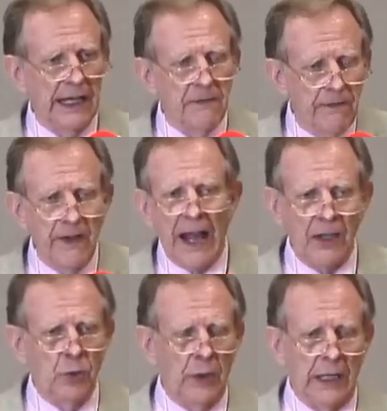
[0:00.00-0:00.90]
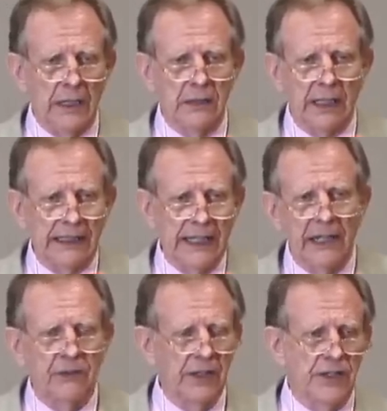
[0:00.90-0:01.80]
and evaluated like
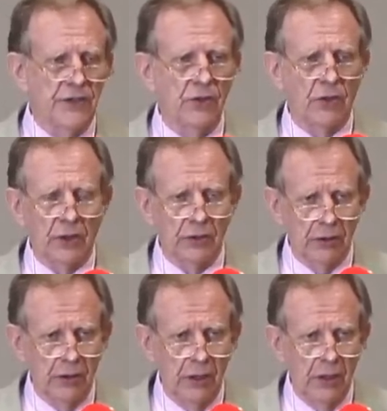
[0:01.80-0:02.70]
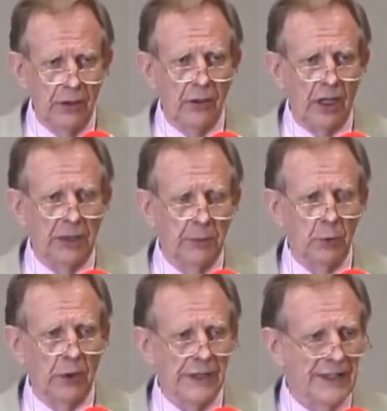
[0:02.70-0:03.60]
every historical
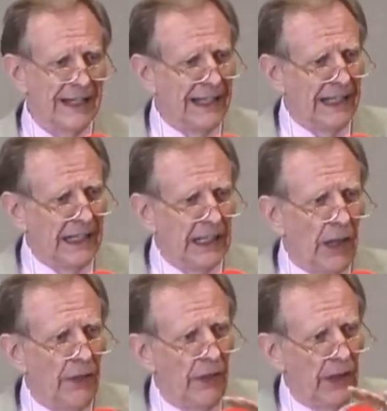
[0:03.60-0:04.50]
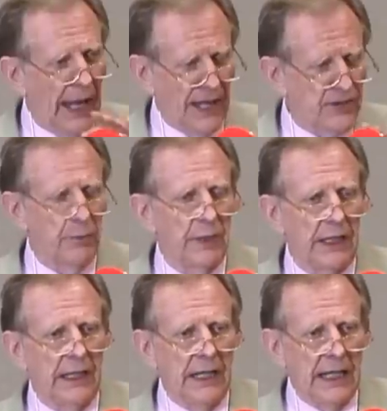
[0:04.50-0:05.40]
document was, has to
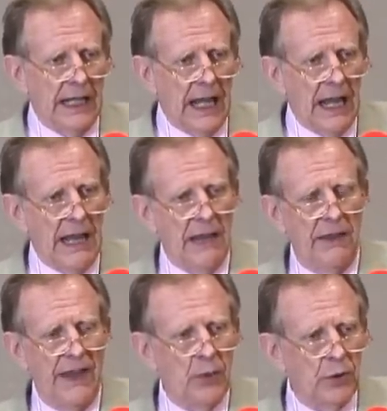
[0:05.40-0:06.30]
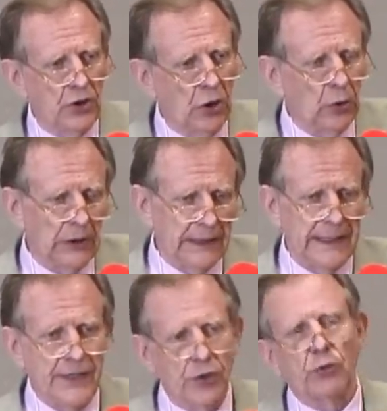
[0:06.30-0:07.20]
be, they were totally
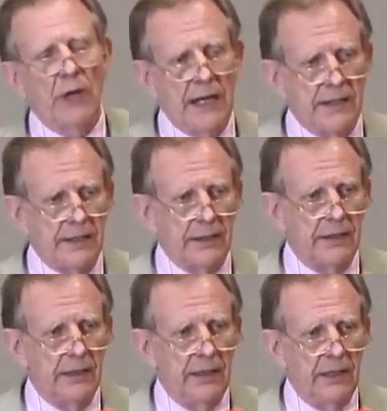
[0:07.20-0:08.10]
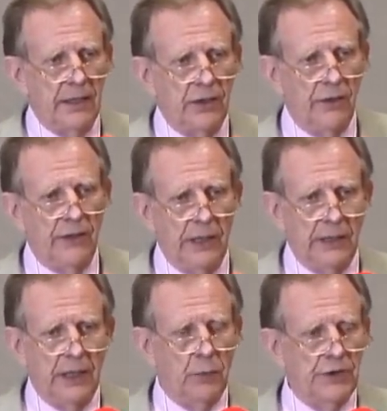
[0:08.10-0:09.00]
discredited.
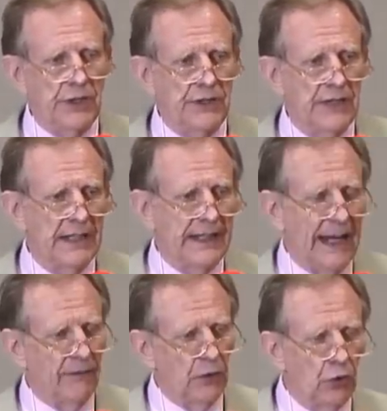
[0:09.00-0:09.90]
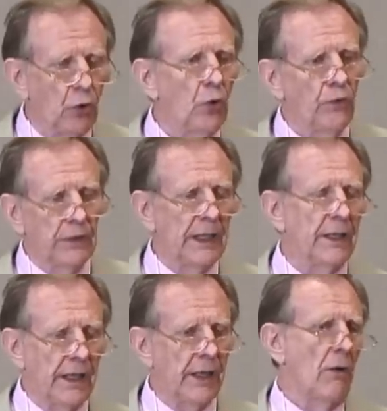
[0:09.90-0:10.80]
They, they were just said to have no
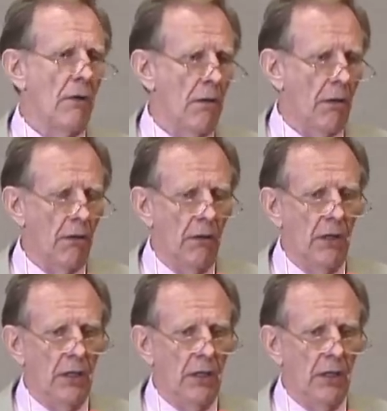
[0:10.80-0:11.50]
validity at all.